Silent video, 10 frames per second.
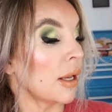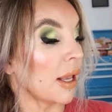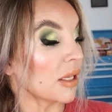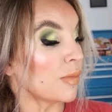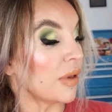
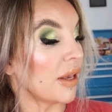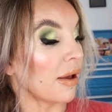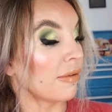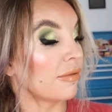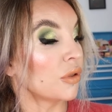
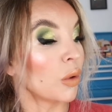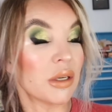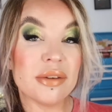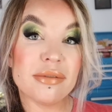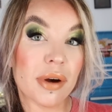SPF
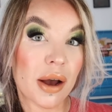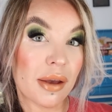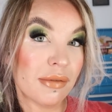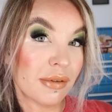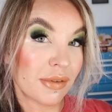
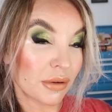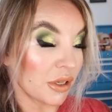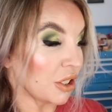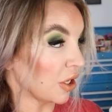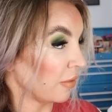25
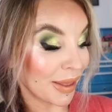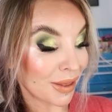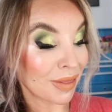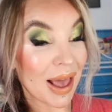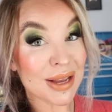foundation. And
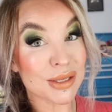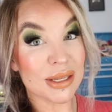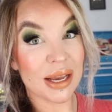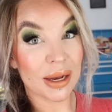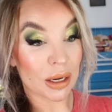then
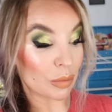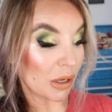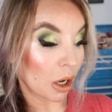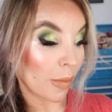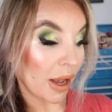lastly, I got a
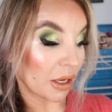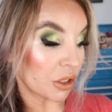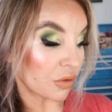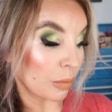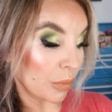PR
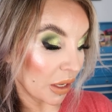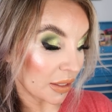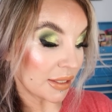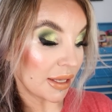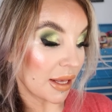package from
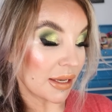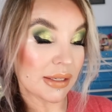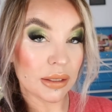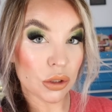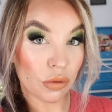Pixi. They
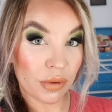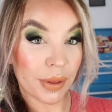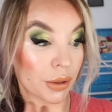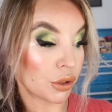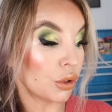sent over
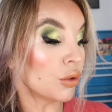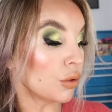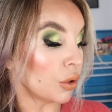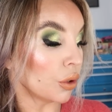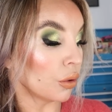their two
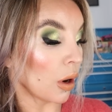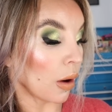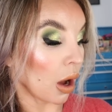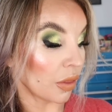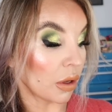new
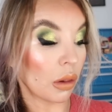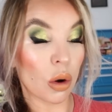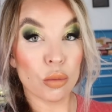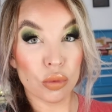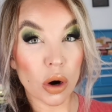On The
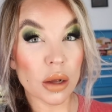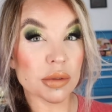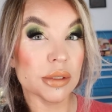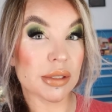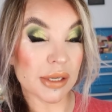Glow
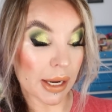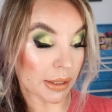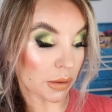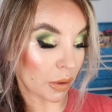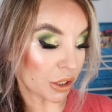bronze
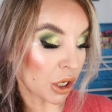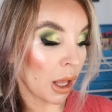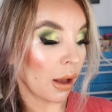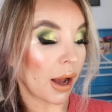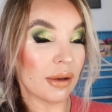sticks, which
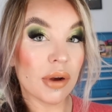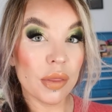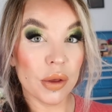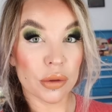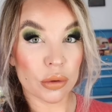I've got
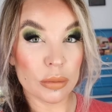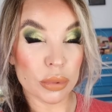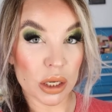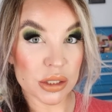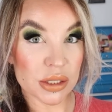their three
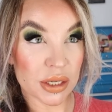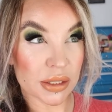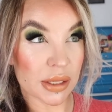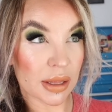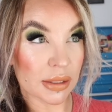blush
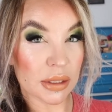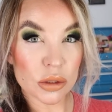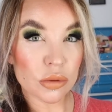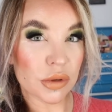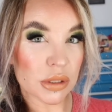sticks that they sent
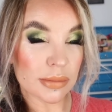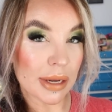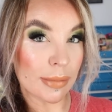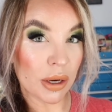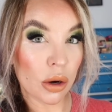over some
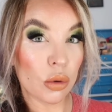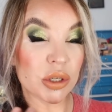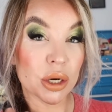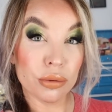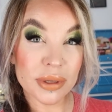time ago,
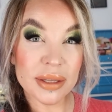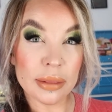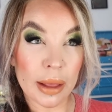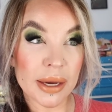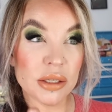which I really
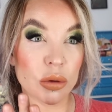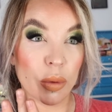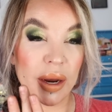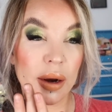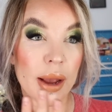like to
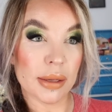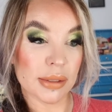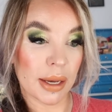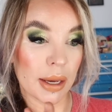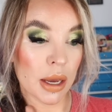wear as
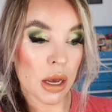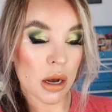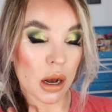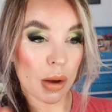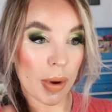like,
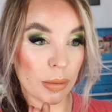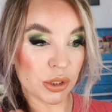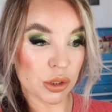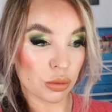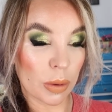um, I would
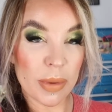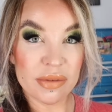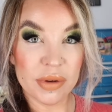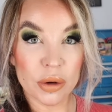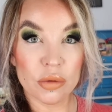just rub my
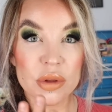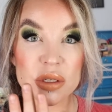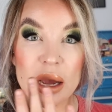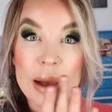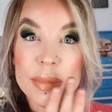finger over the
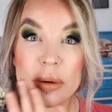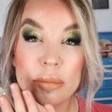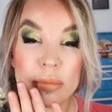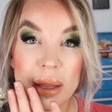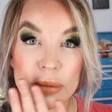top
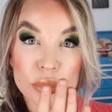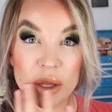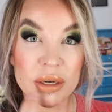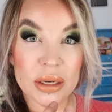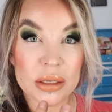and like
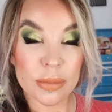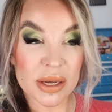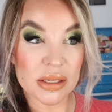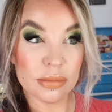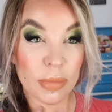blend it into my,
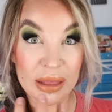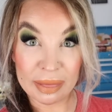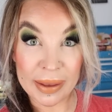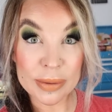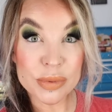my
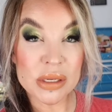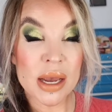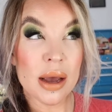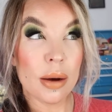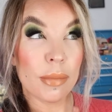lips.
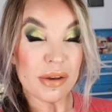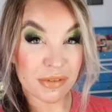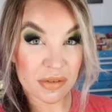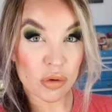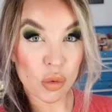My
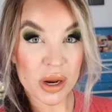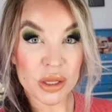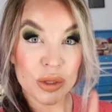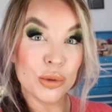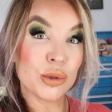favorite way to
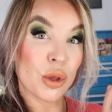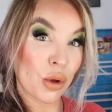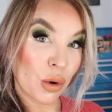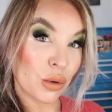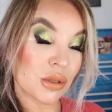use
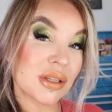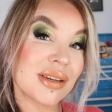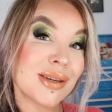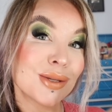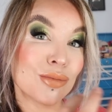those
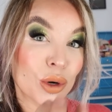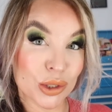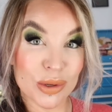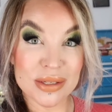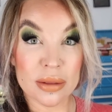is more
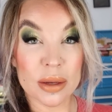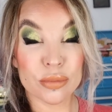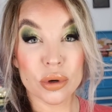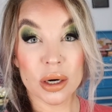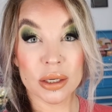so as a lip
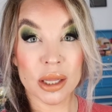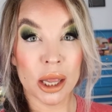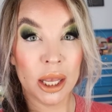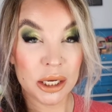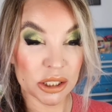product than
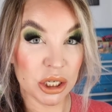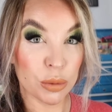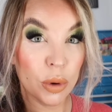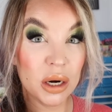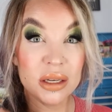like a
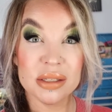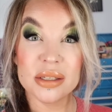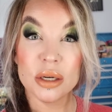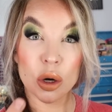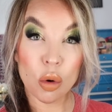cheek product because
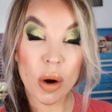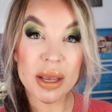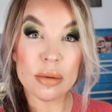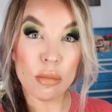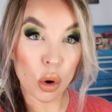these are
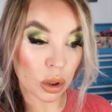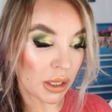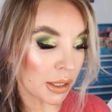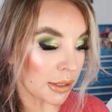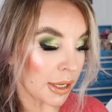quite
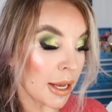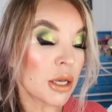emollient.